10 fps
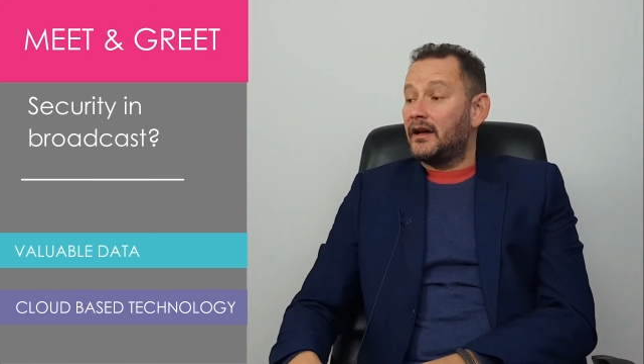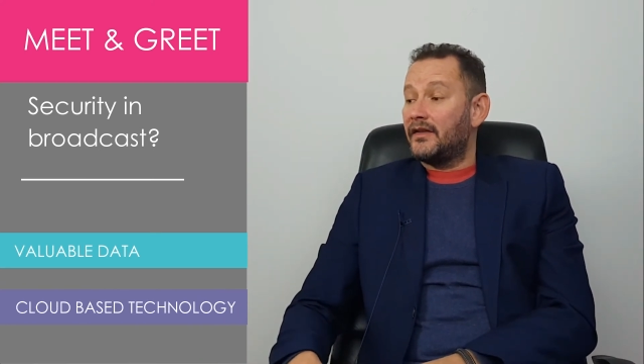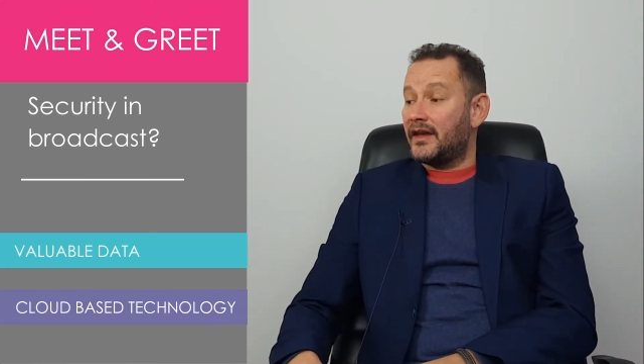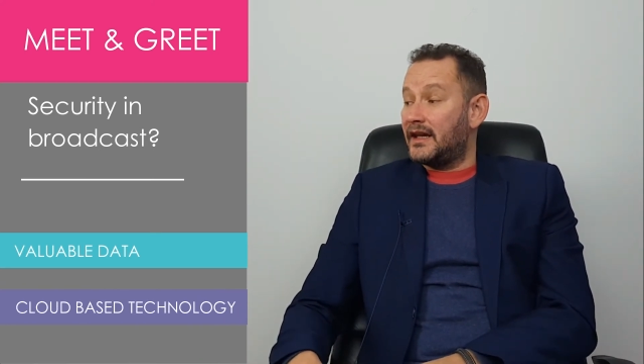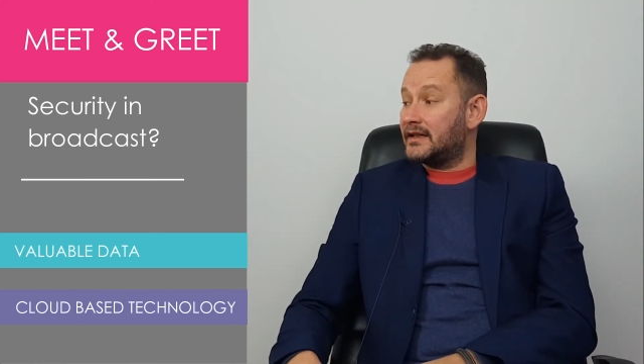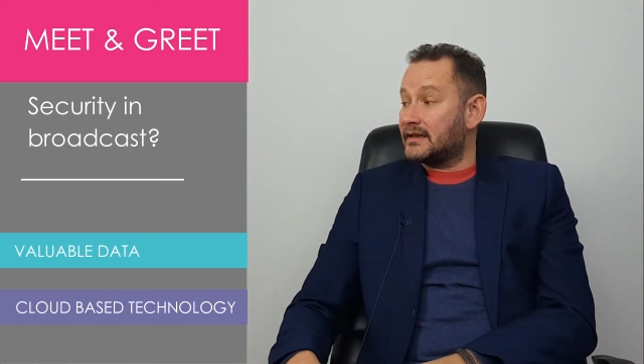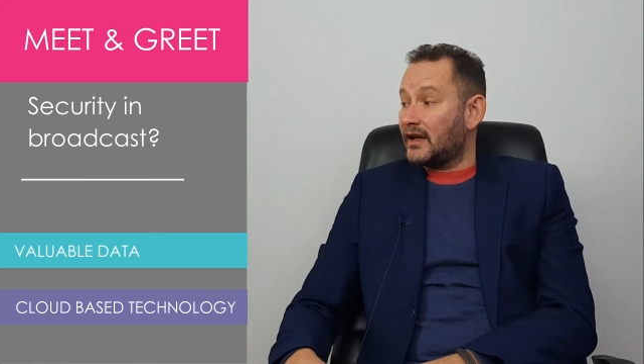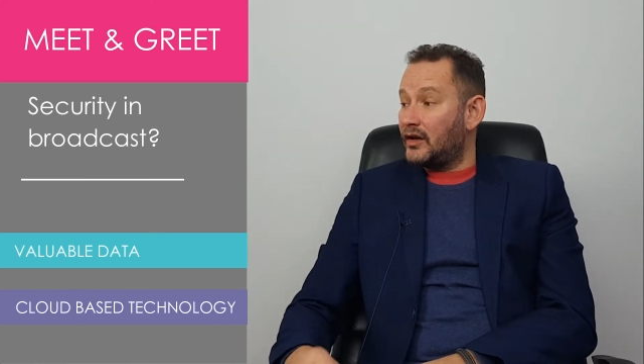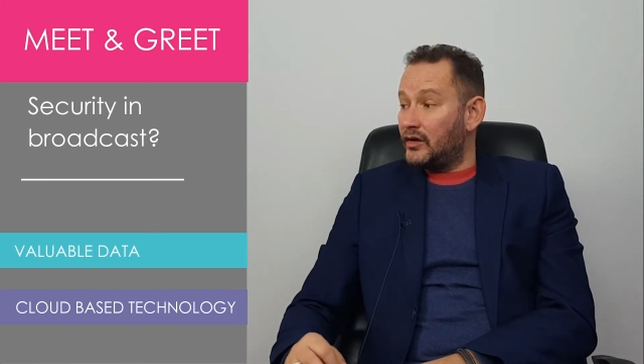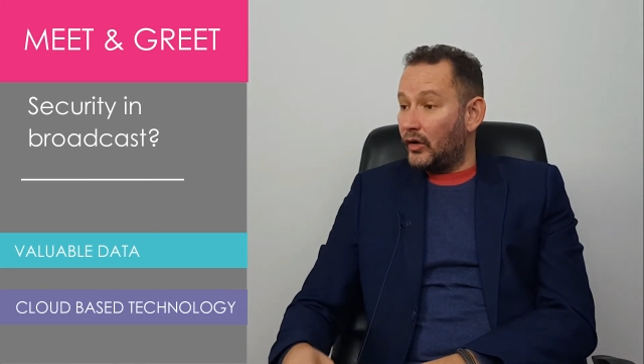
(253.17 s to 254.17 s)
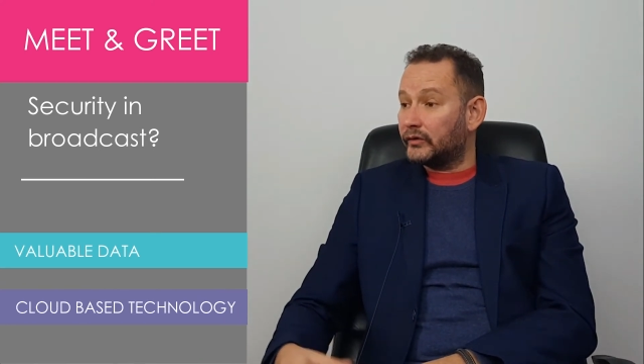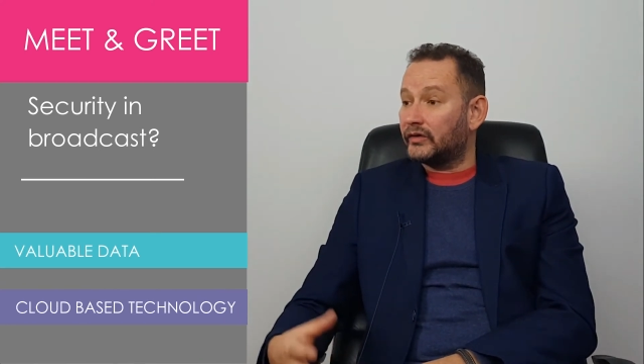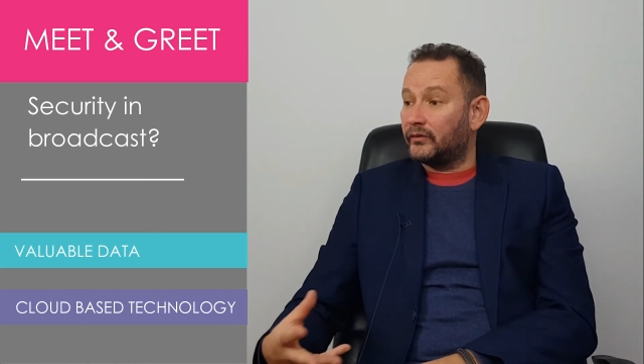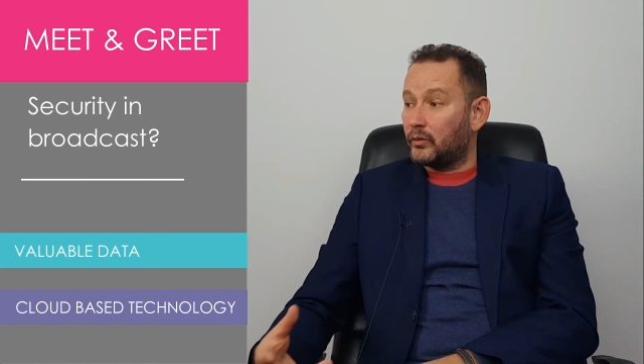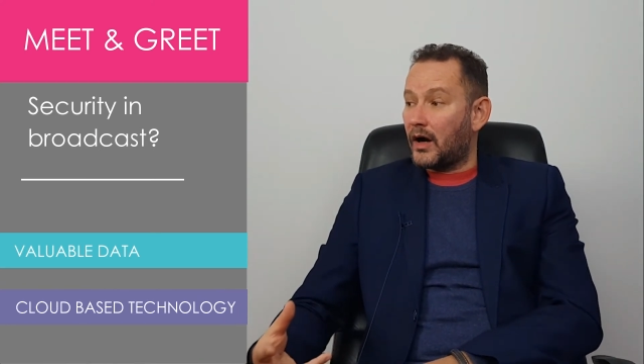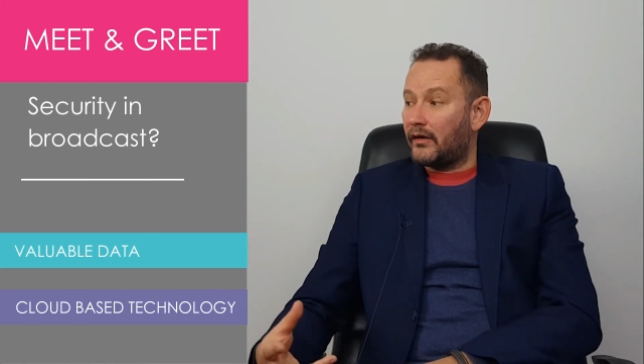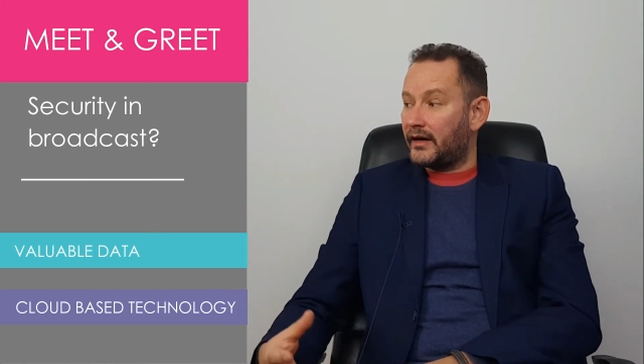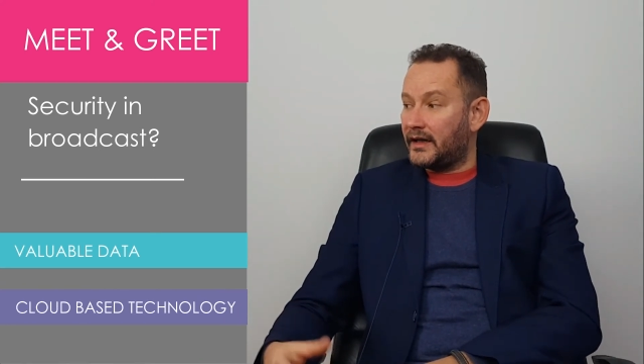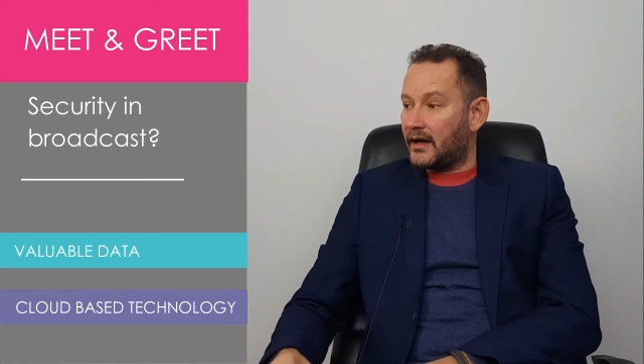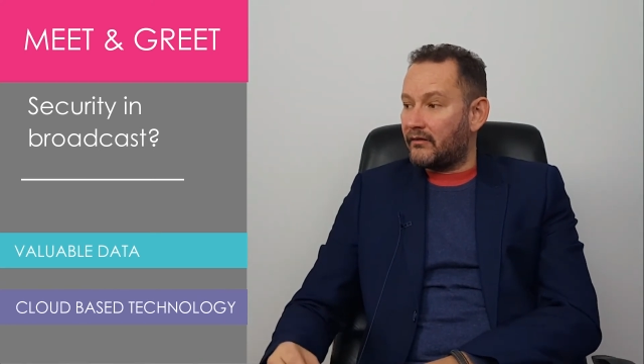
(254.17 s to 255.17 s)
there's a lot of
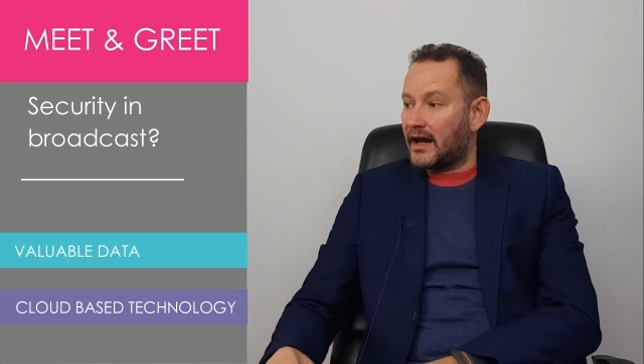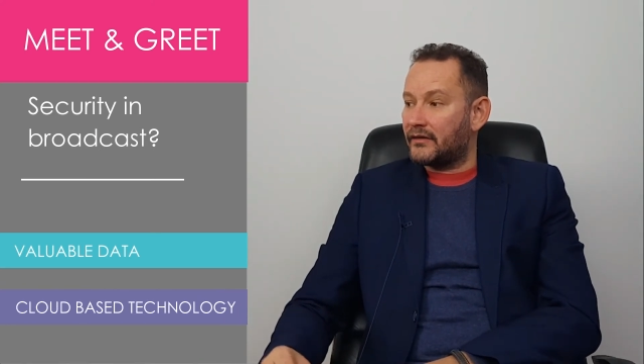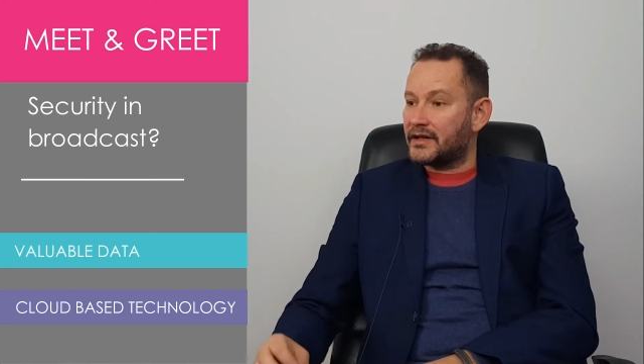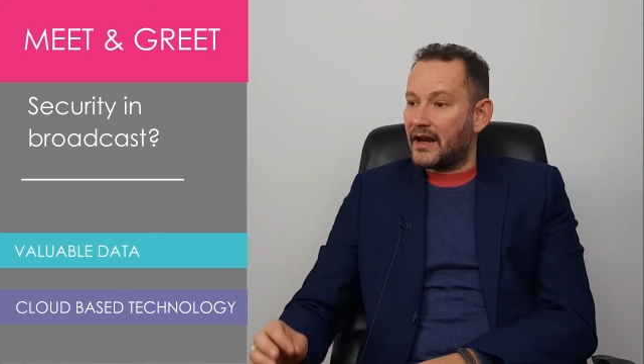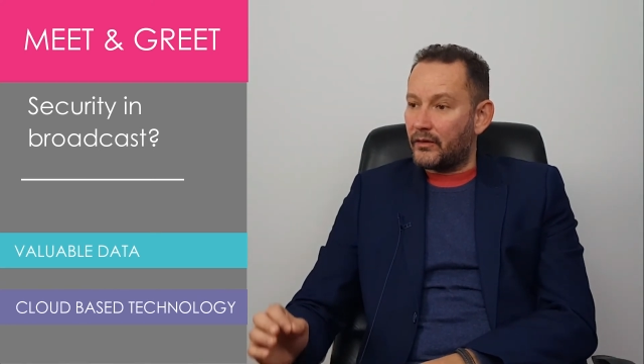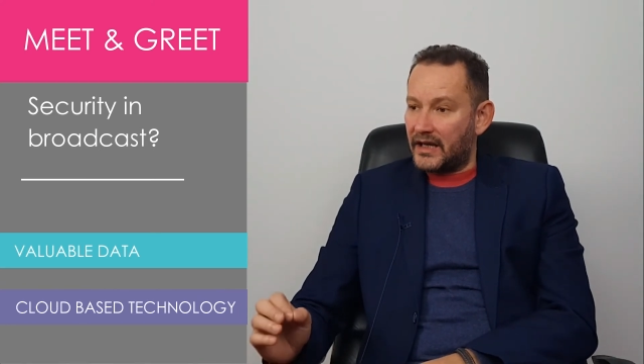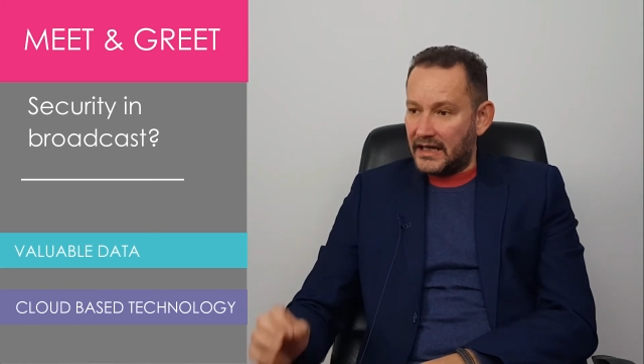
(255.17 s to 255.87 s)
worry around how